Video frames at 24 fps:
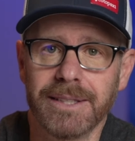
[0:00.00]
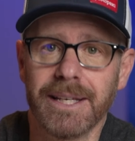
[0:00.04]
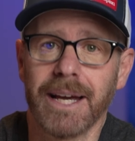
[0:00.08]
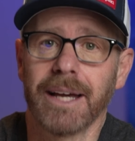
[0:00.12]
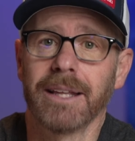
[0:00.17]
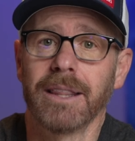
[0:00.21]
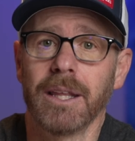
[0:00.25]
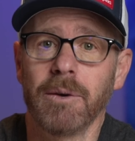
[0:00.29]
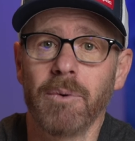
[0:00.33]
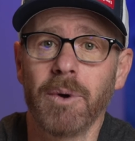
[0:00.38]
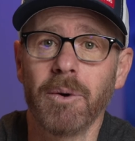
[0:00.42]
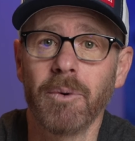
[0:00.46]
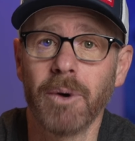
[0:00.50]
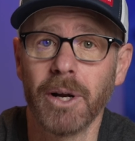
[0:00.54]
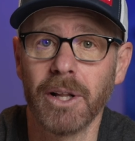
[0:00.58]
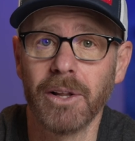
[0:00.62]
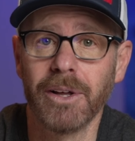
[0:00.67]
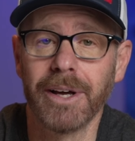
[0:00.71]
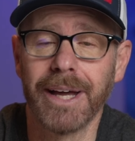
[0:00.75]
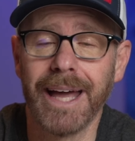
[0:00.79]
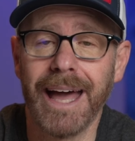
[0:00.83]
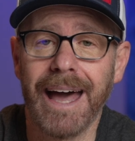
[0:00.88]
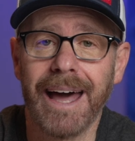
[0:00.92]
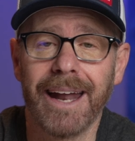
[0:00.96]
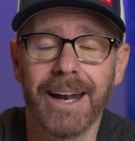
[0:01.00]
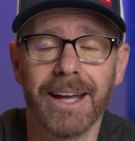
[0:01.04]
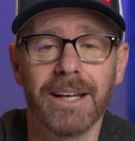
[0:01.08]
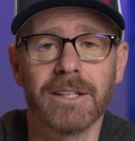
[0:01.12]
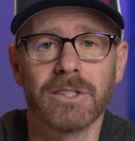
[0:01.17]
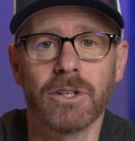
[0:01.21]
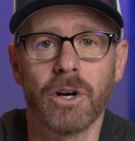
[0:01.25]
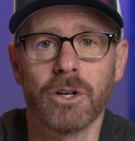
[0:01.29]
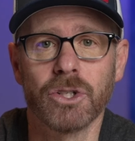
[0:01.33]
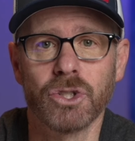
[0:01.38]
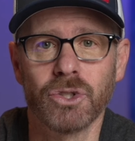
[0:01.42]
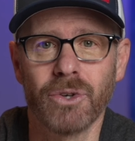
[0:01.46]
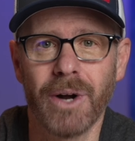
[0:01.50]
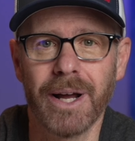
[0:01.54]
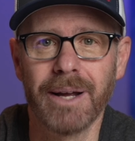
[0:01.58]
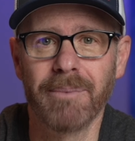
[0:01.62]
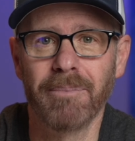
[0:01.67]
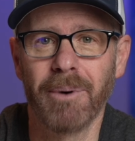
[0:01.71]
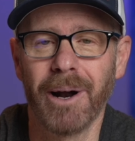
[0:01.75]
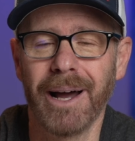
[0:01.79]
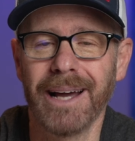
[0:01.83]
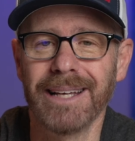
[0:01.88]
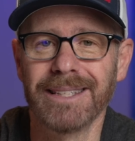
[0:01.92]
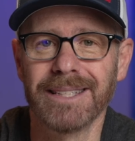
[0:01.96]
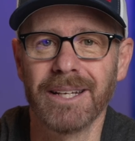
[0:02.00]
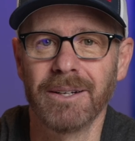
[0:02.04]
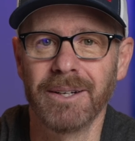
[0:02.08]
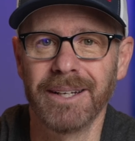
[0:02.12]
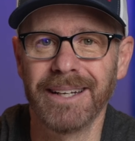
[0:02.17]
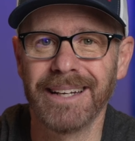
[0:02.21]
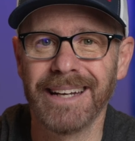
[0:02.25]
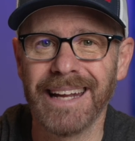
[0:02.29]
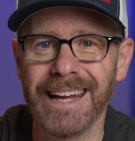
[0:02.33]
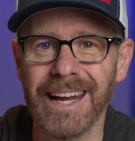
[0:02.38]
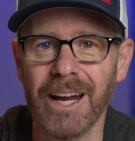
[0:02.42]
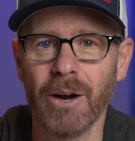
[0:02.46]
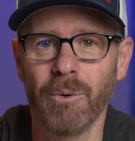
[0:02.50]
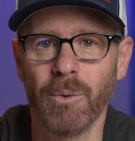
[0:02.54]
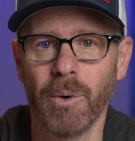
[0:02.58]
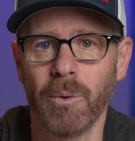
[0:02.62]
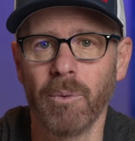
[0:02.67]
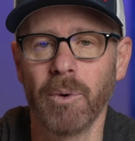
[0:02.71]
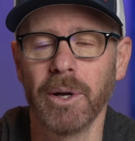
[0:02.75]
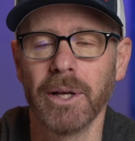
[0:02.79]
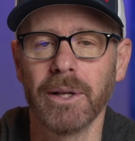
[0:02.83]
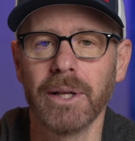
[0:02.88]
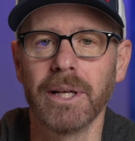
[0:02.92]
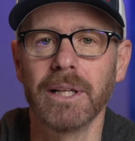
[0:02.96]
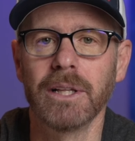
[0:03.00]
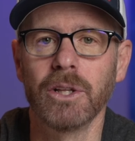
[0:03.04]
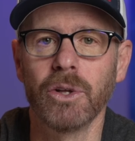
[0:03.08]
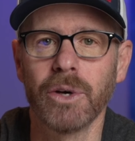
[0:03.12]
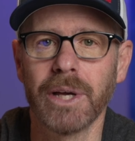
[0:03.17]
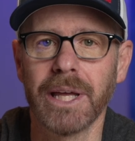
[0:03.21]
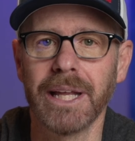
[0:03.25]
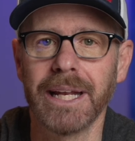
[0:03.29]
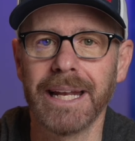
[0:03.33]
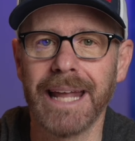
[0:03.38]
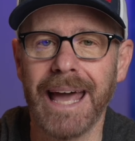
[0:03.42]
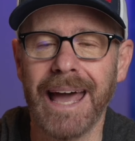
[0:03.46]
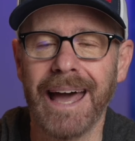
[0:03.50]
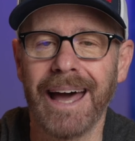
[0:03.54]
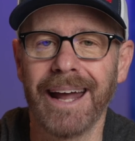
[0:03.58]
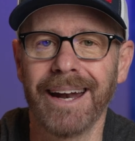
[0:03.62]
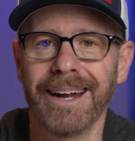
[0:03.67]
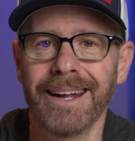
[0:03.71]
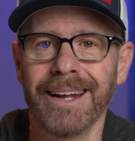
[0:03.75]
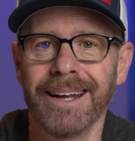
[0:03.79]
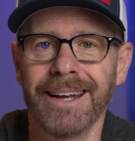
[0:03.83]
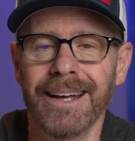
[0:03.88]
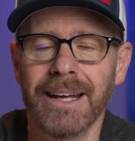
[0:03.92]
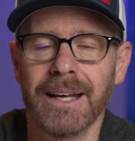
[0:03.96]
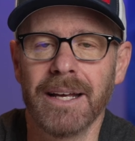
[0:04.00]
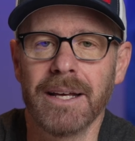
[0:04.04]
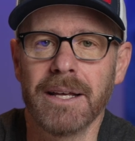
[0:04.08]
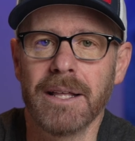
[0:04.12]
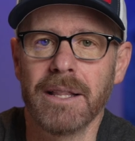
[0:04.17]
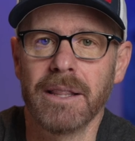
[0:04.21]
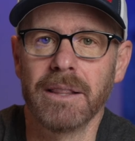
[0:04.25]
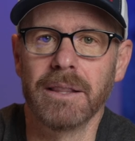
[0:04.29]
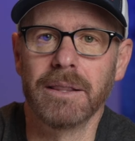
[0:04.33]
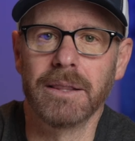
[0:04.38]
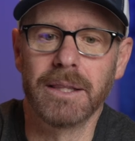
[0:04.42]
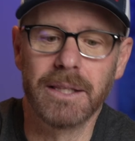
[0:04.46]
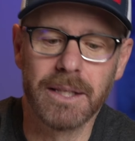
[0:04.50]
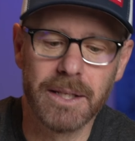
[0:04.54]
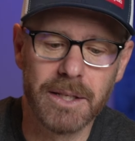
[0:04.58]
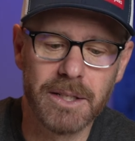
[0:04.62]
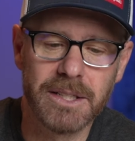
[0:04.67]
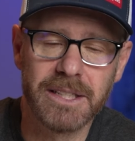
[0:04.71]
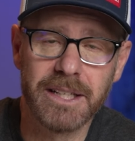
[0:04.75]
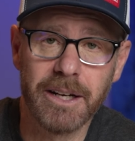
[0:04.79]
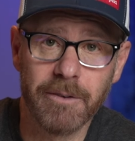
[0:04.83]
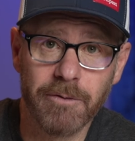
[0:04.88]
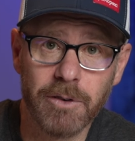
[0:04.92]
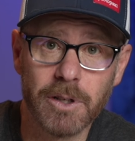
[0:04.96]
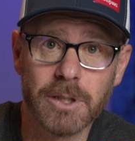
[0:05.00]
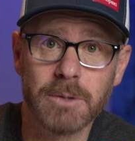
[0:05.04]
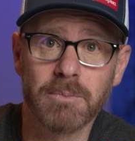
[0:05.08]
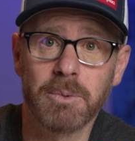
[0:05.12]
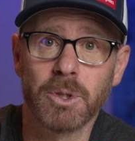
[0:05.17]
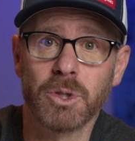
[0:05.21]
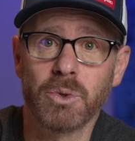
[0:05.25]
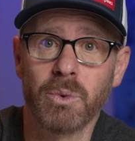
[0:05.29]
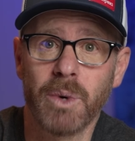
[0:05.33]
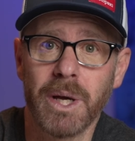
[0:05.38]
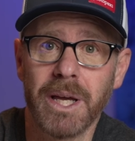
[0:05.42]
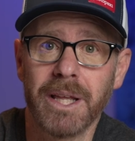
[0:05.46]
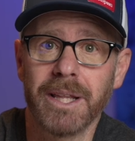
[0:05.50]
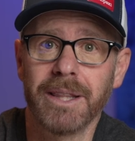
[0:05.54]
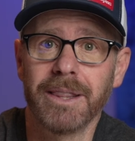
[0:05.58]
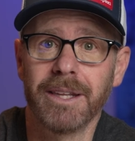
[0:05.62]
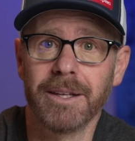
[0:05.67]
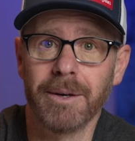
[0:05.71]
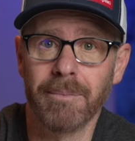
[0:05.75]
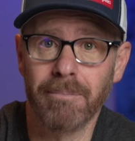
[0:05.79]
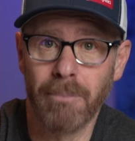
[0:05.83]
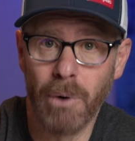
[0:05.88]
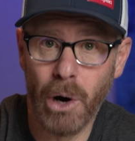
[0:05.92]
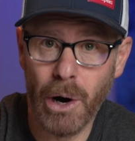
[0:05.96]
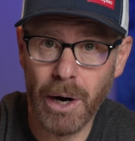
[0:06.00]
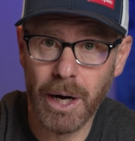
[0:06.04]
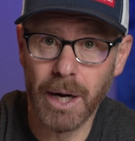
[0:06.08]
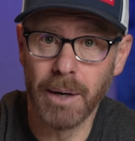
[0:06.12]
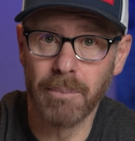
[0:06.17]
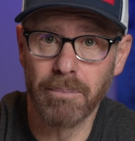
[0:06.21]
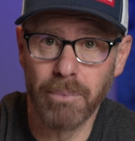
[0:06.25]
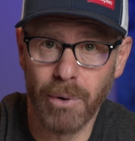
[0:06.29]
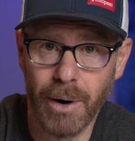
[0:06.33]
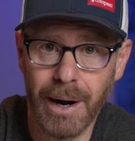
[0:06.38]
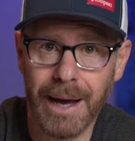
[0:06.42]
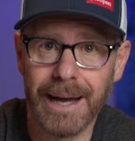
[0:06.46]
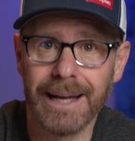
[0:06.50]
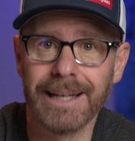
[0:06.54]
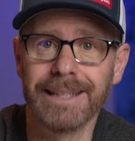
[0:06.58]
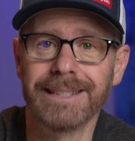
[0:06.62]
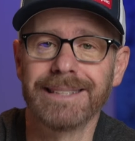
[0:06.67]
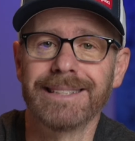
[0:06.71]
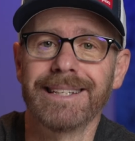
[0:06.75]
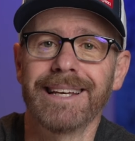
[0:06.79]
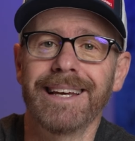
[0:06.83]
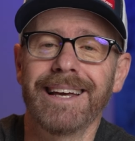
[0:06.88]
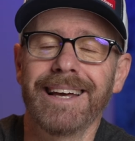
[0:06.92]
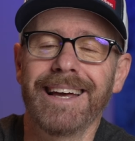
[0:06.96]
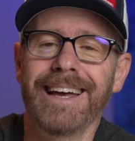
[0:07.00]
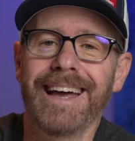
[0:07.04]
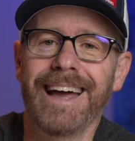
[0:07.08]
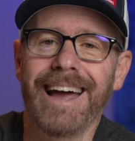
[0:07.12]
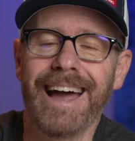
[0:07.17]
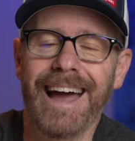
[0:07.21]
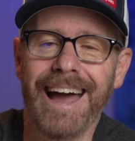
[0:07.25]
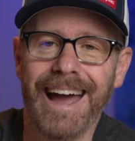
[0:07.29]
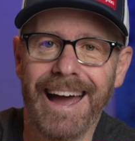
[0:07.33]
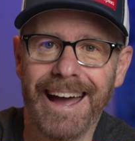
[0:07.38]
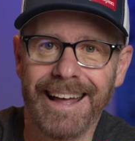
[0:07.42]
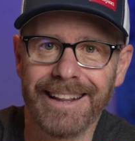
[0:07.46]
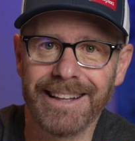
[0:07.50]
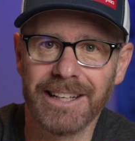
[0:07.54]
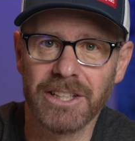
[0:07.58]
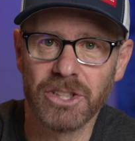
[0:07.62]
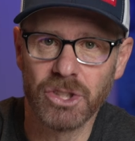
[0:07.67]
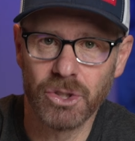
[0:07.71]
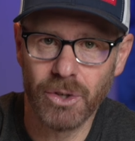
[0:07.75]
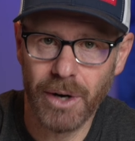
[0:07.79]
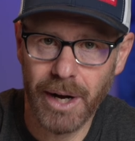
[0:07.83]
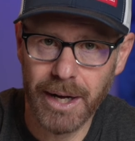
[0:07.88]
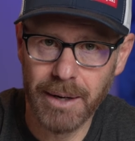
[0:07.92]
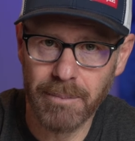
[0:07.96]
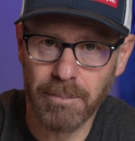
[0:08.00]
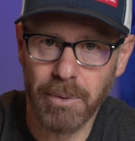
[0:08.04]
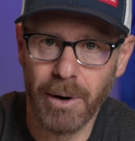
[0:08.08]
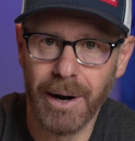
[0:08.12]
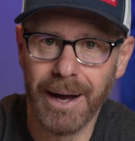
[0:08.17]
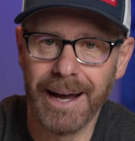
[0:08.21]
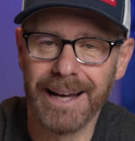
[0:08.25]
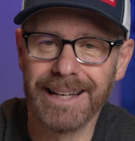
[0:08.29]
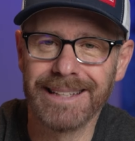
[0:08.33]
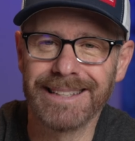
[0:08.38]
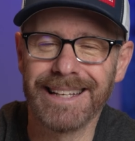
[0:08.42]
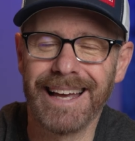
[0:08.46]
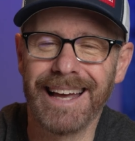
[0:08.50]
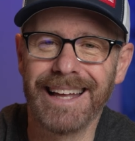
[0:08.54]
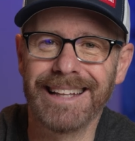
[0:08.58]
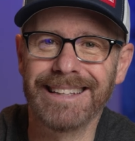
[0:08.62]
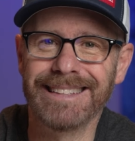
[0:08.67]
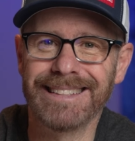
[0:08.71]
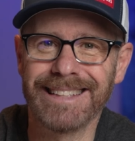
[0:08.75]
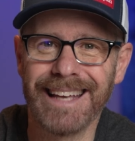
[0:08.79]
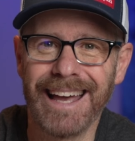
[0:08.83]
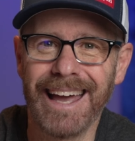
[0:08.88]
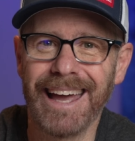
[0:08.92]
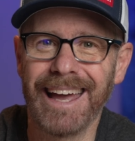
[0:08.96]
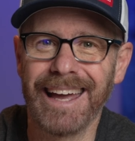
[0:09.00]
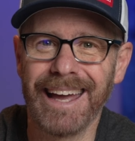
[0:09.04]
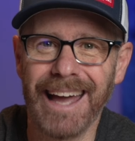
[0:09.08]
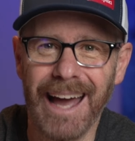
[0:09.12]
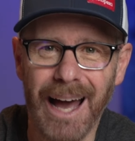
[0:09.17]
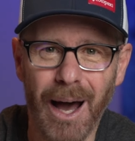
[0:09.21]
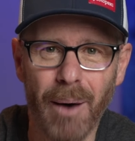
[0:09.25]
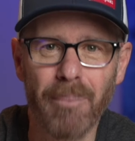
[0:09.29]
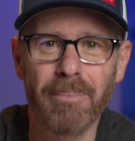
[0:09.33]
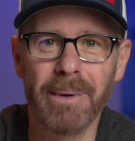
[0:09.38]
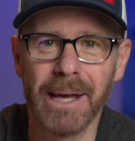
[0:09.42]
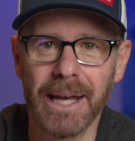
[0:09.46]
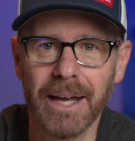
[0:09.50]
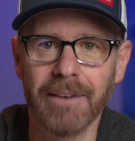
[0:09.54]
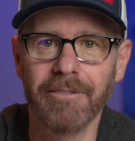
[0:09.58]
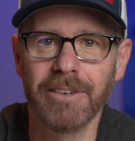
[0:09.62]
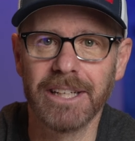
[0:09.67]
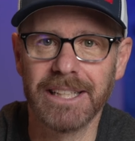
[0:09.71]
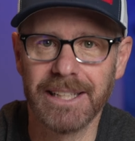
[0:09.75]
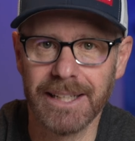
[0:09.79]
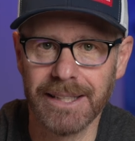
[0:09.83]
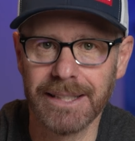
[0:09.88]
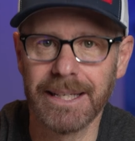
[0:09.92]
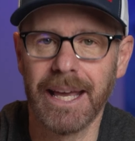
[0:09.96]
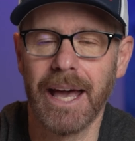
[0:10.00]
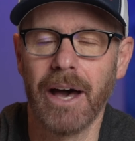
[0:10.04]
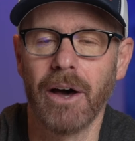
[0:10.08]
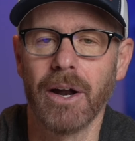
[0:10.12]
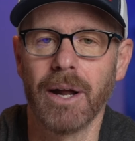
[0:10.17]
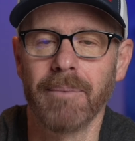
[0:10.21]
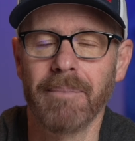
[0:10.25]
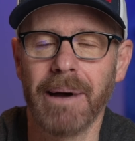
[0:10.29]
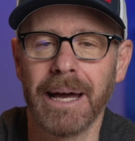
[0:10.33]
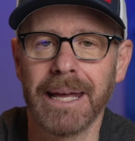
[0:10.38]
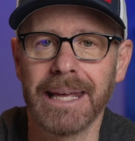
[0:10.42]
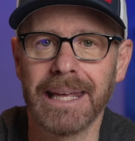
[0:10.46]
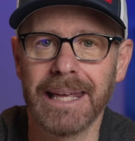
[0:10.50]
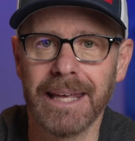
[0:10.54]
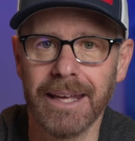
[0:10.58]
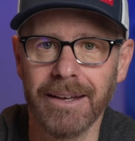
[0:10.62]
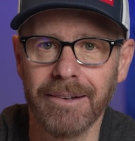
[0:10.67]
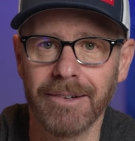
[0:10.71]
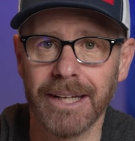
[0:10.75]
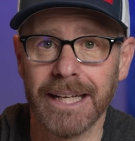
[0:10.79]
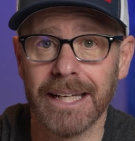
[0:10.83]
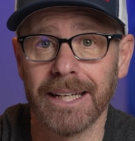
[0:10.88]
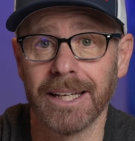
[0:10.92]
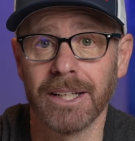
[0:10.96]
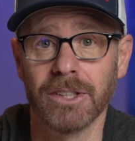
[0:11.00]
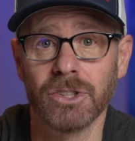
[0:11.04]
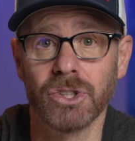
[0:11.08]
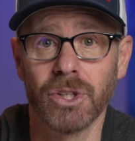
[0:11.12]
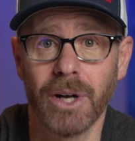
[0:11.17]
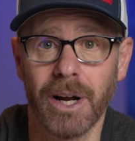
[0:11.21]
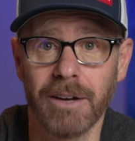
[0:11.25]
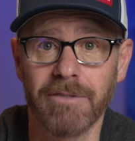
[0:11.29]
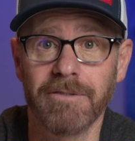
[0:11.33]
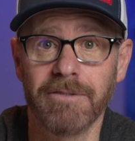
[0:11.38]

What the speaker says: The second thing we want to look at is our strike price, and here we're really looking at the difference between the market price and the strike price and saying, how big of a discount am I getting, and